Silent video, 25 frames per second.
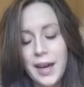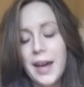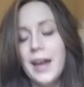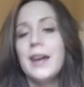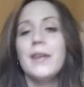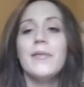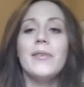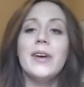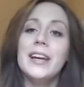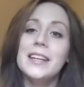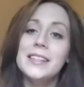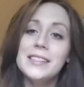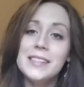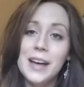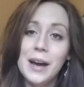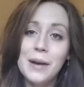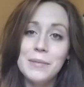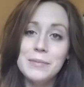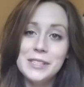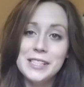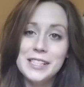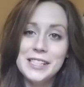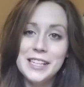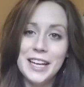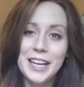anyways,
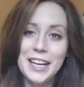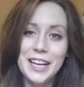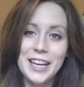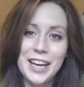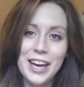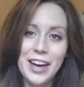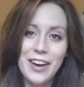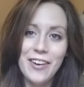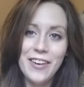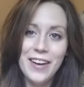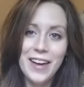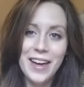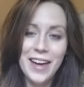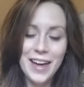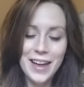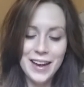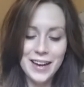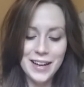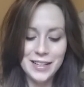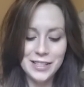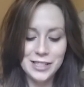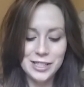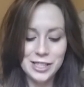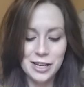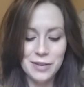I'm just going to go ahead
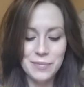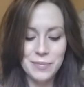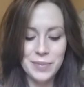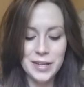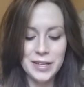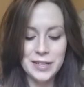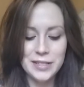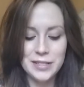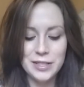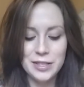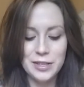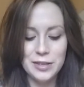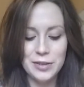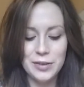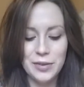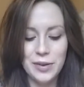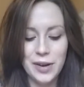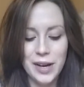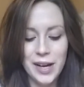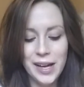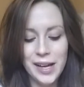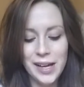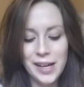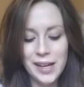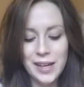and jump into
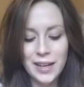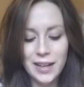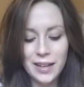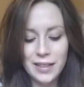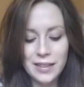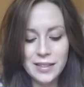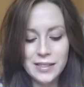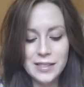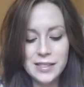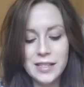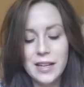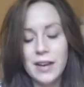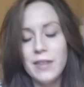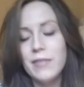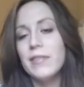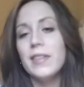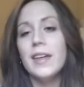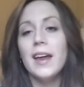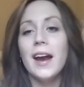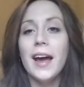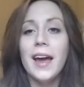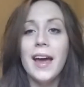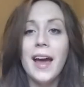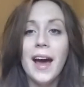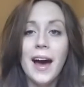the stuff
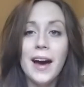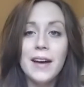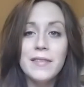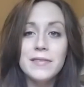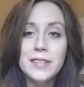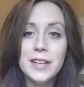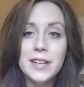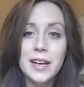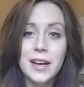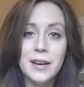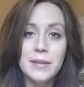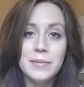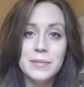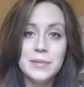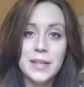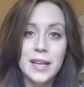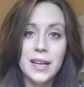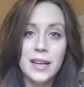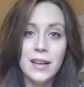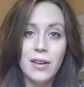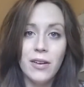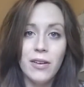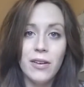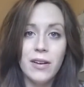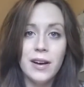that I have to
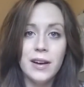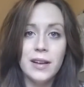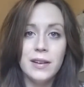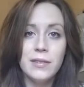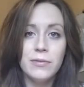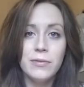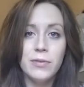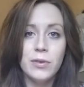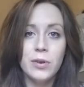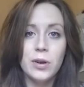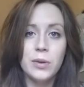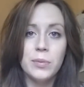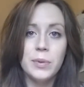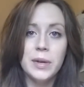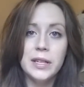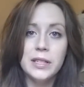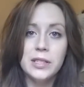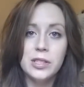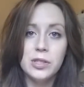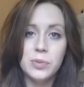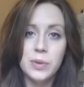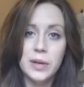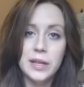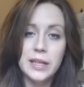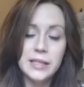update on for
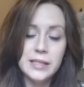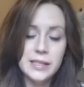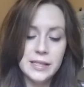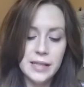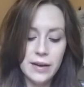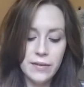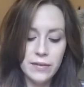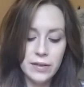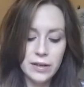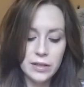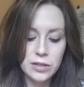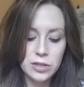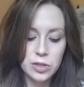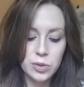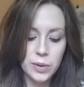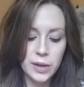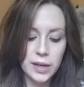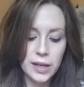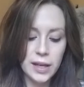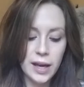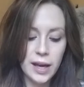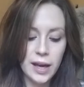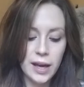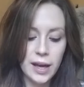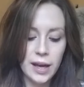weeks 27 and
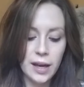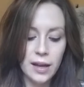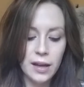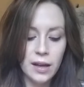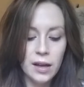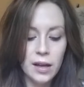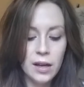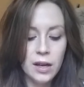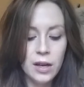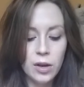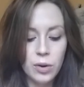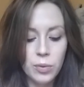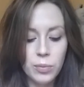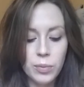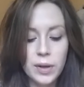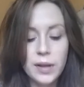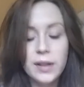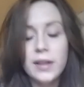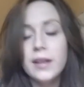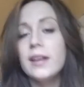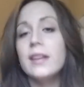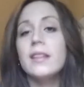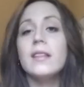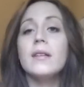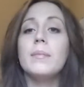28.
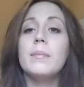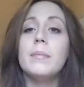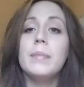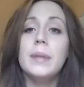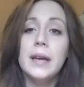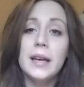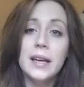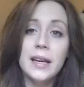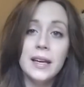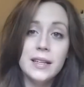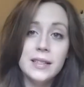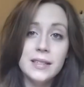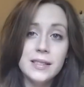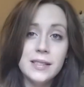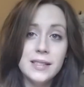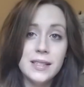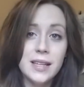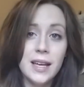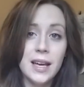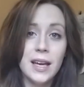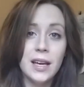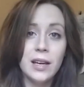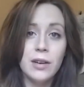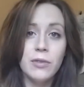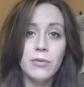Really the biggest
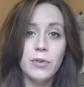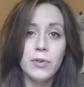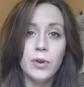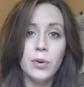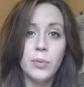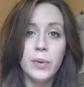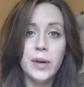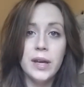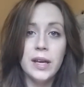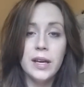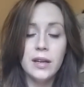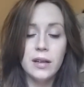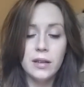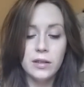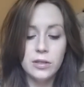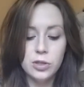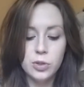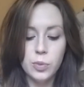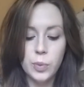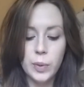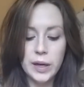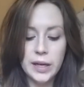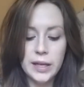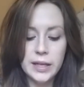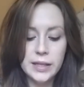thing for week
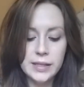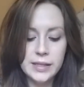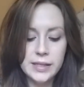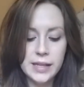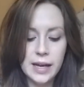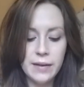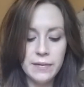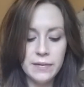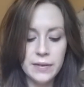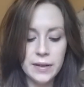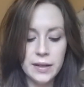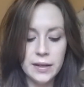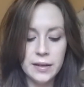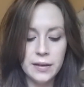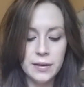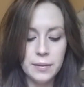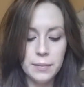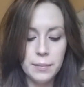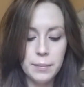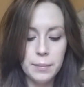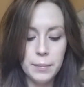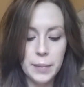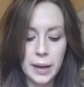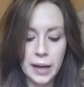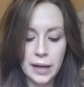27,
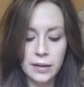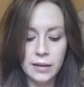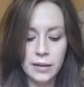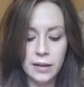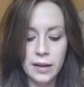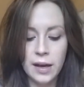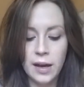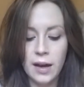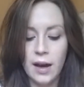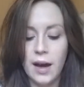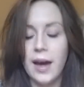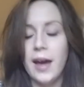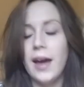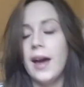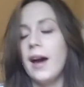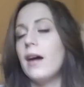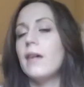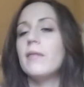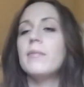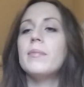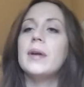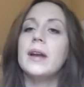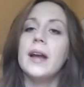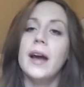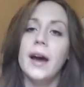mainly, I
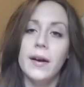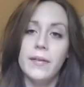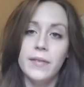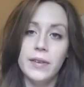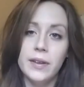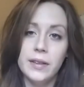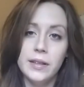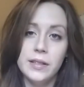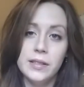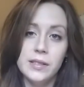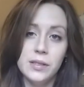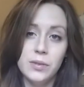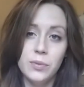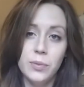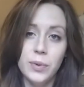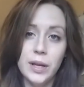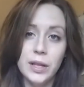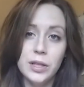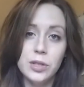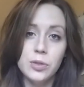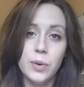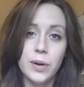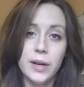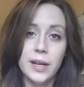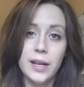have been having this in
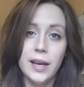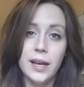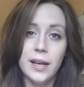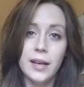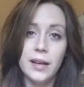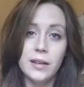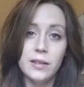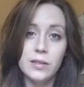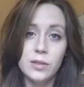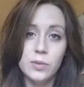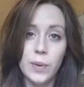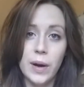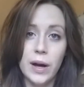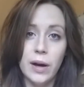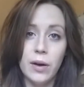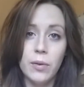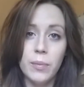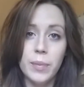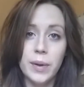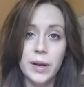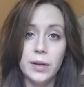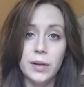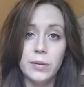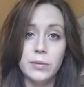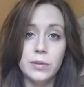week 28 as
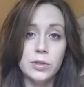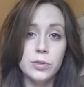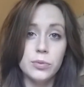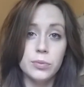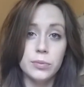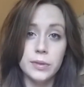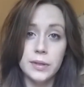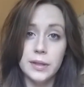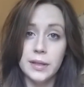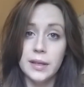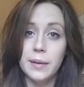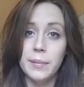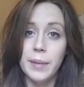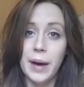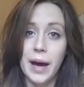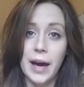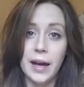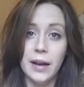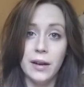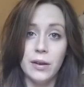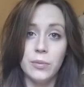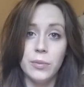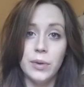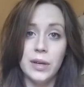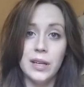well, but it was really
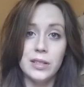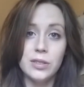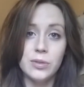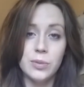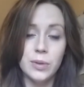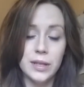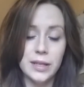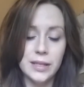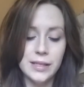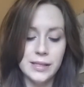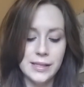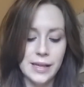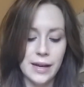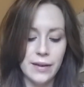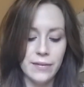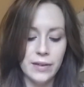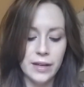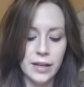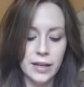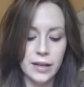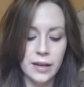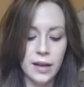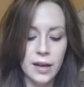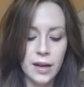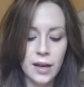bad in week
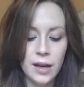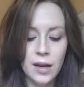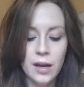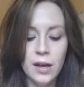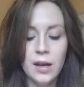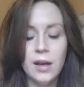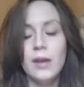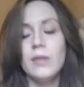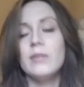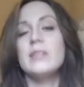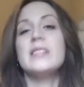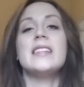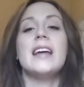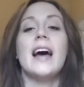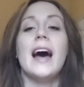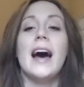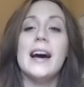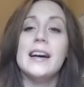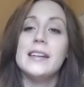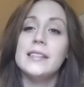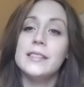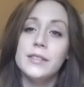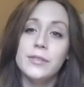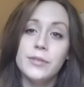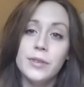27, was
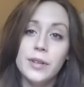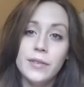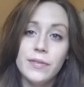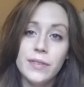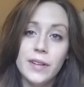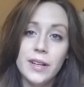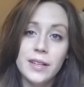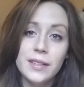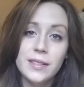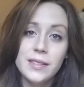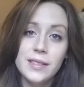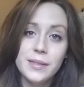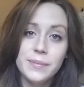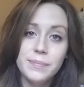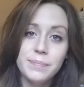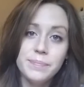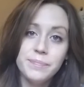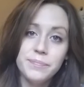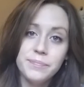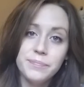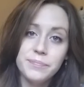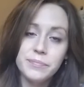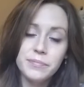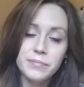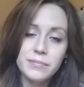acid reflux.
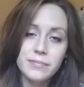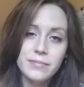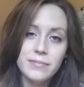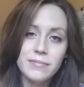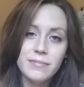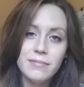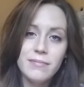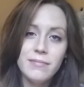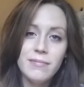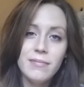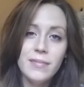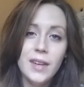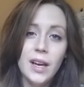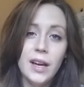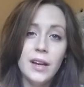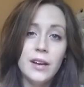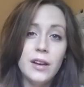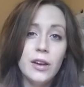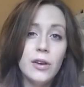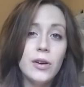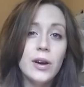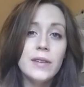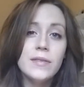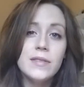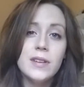I
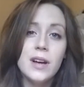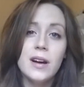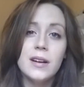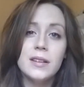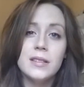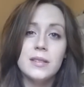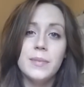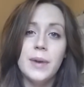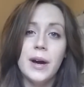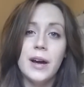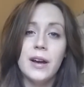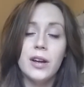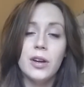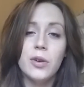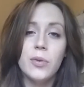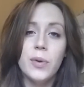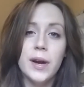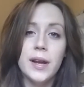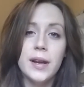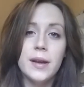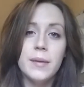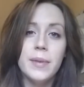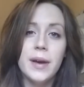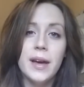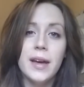know I've talked about it
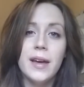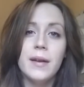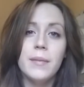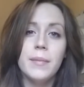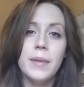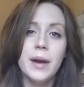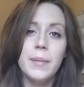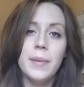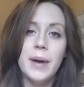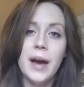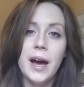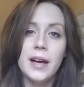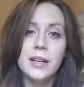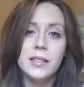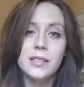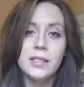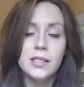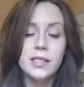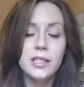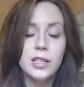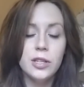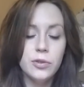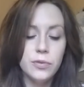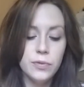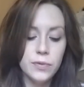quite a bit in my
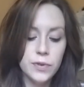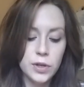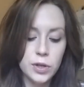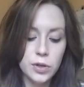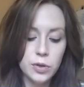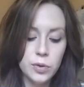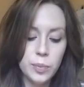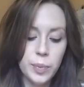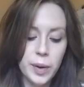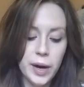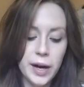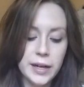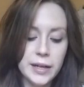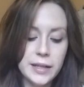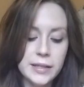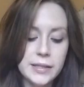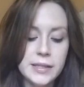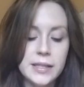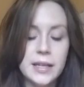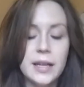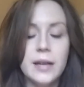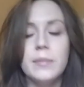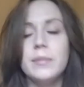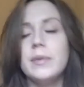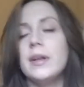past few
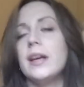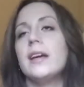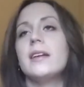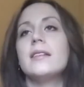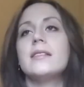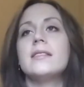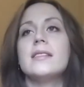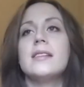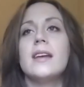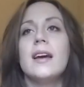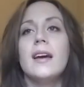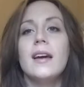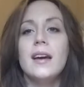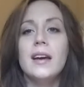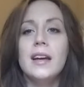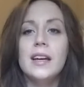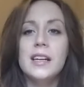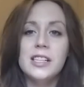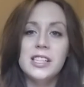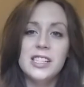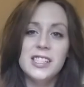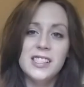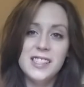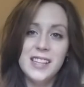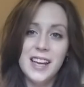pregnancy updates,
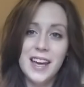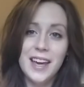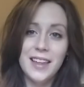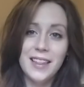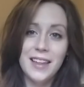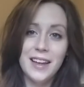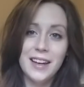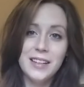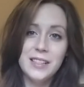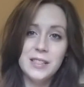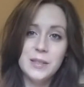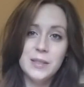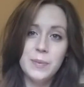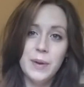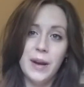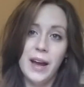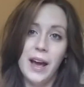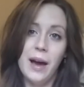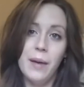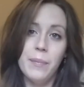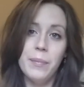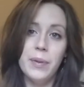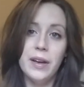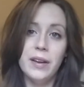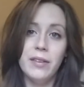just saying that it's been
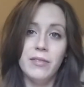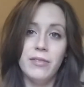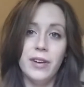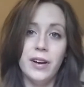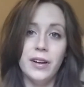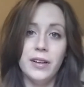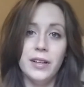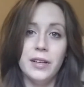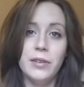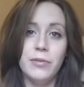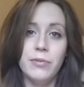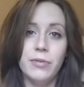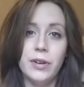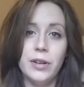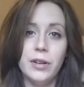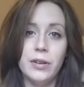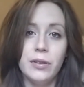happening fairly